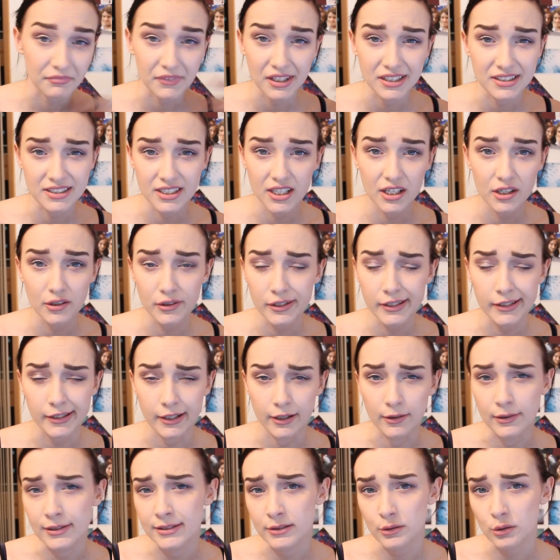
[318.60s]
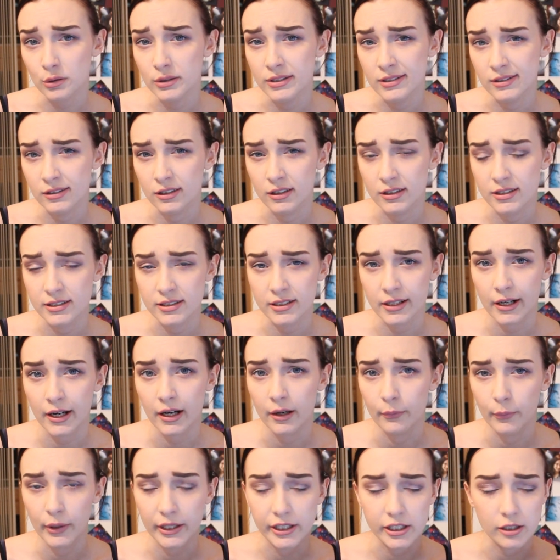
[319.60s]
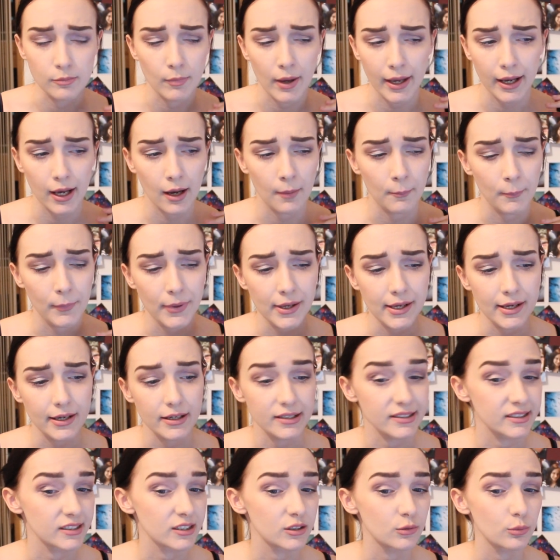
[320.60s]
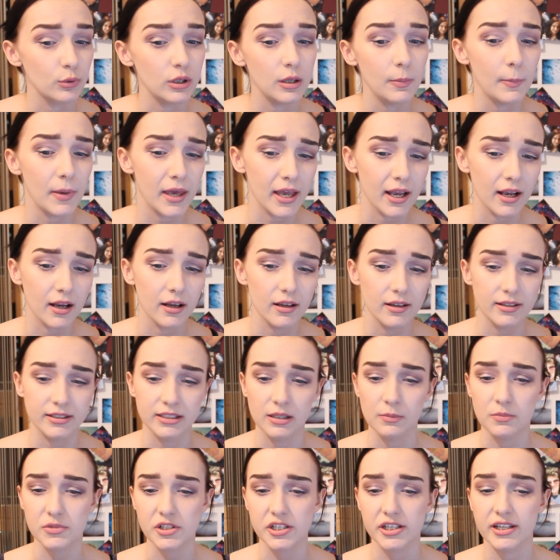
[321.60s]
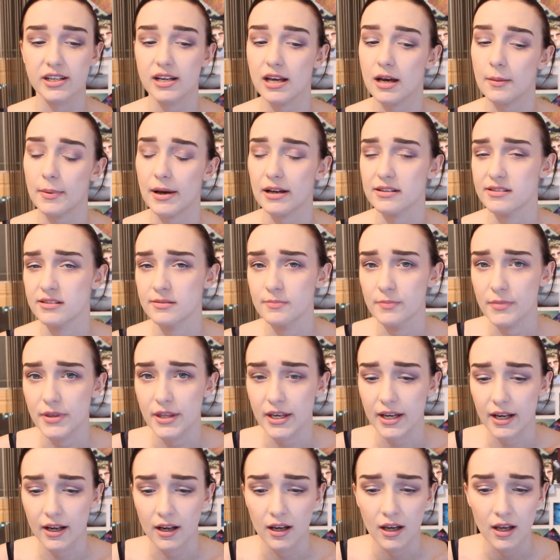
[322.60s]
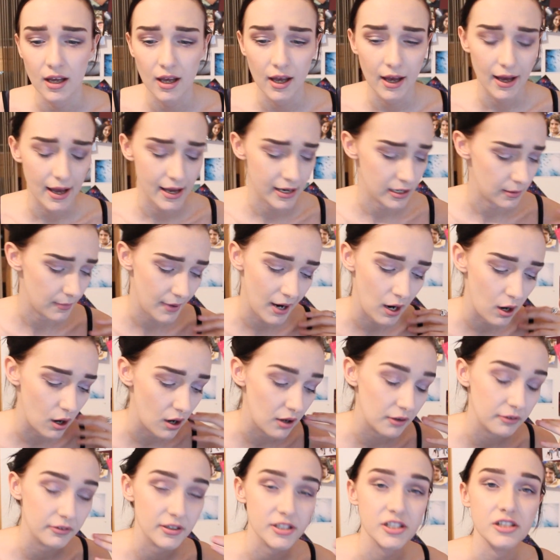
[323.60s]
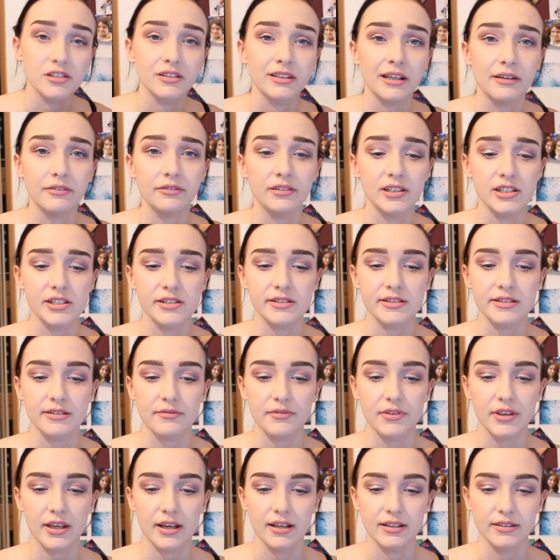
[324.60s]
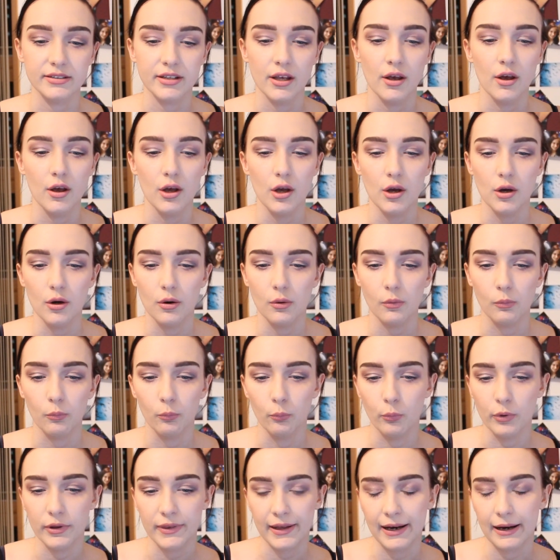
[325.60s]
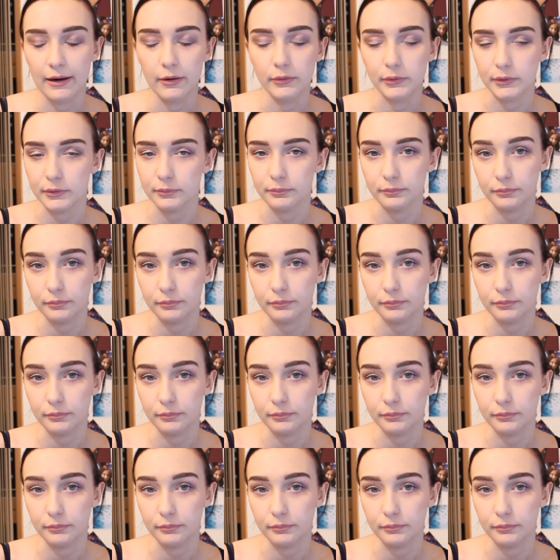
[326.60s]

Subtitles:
So, you know, it's always a good start when you make a big sweeping assumption about something and about official definitions of things without,